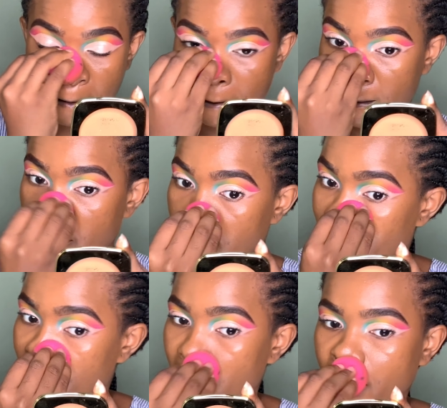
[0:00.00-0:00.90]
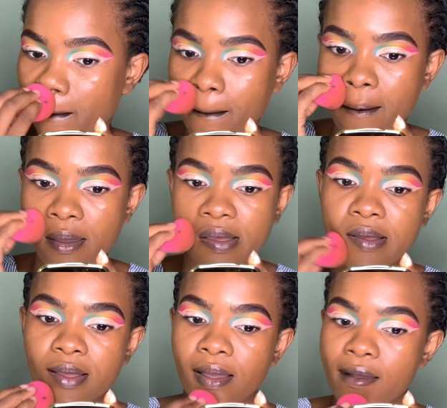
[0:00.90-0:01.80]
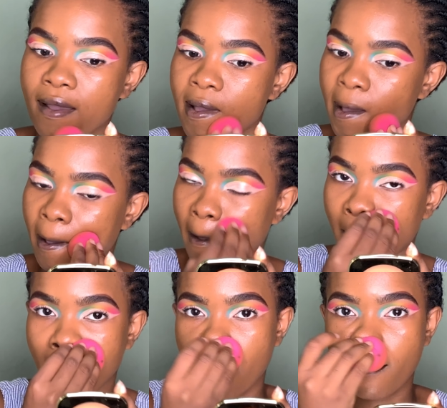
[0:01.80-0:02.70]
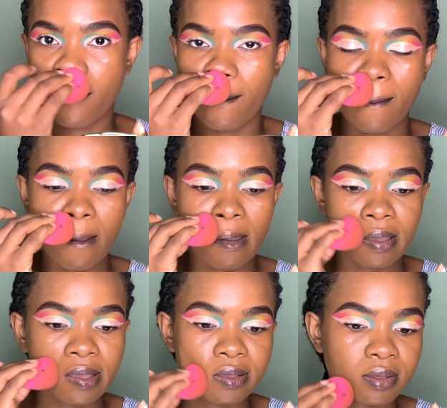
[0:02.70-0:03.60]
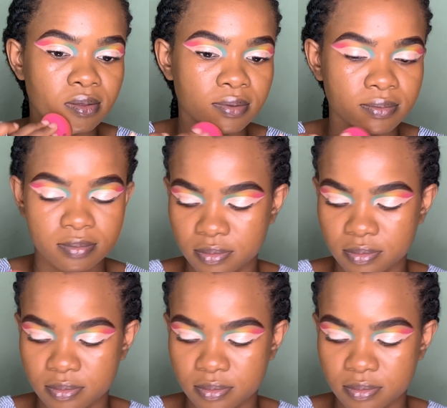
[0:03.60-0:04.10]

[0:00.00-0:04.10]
So yeah, once I'm done blending out the foundation, I'm going to move into